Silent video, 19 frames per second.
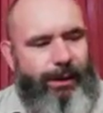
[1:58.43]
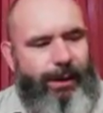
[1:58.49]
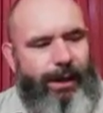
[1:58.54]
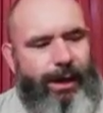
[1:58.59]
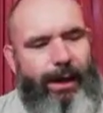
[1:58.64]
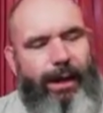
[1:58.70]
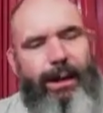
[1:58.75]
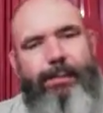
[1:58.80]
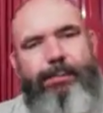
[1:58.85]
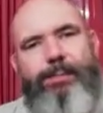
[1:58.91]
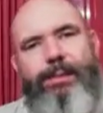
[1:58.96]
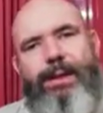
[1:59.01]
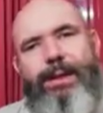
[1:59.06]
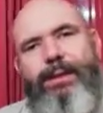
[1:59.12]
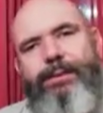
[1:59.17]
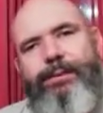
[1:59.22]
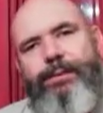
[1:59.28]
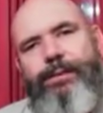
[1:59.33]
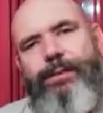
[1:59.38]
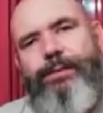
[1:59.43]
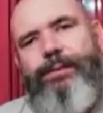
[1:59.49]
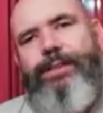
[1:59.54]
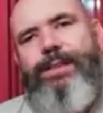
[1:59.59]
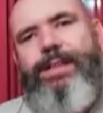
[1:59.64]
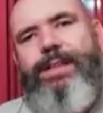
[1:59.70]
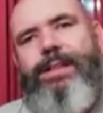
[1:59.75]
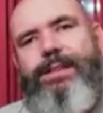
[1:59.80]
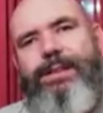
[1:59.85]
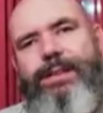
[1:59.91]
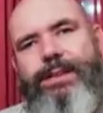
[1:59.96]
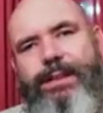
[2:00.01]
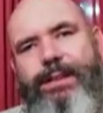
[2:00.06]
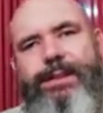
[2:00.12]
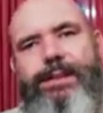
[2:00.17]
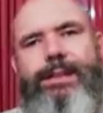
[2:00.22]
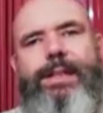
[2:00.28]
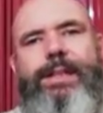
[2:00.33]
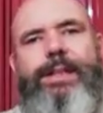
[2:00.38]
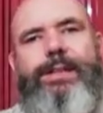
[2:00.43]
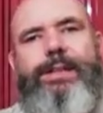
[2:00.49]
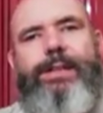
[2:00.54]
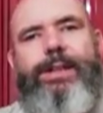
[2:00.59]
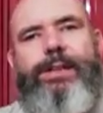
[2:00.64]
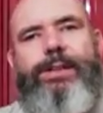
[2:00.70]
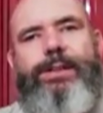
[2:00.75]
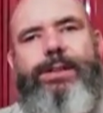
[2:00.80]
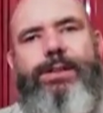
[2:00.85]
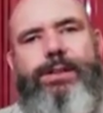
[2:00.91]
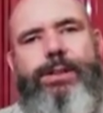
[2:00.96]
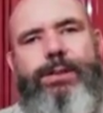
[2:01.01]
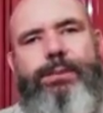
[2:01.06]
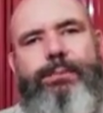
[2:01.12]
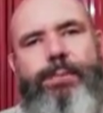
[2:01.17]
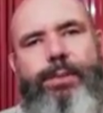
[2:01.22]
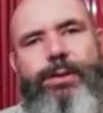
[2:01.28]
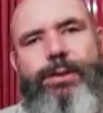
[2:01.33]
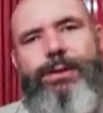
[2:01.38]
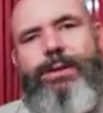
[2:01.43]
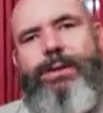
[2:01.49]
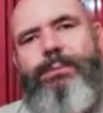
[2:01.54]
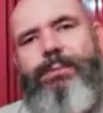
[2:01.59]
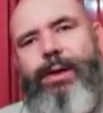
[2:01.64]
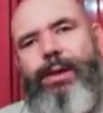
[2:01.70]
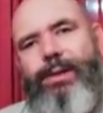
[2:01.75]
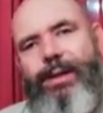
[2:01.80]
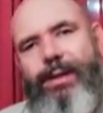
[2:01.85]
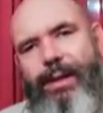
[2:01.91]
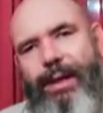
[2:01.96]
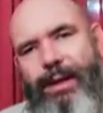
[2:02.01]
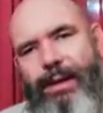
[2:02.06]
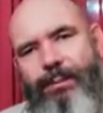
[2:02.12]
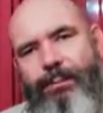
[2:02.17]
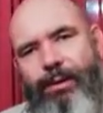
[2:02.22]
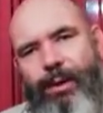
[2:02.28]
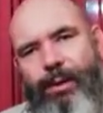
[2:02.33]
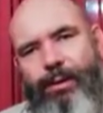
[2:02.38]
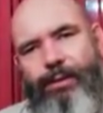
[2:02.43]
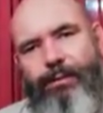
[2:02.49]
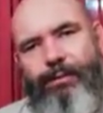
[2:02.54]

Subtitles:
In 1516, a certain person by the name of